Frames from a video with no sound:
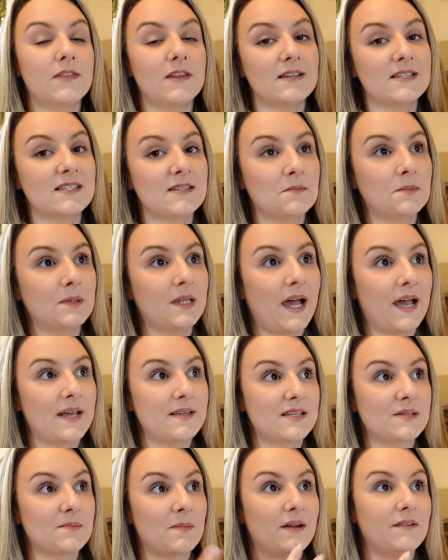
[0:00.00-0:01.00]
that
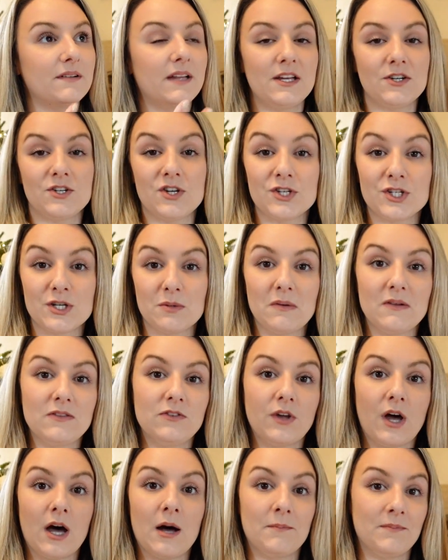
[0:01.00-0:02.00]
symbolises my relationship
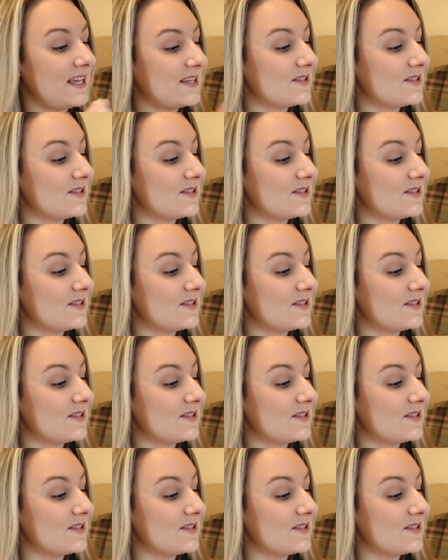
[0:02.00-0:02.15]
with Dom.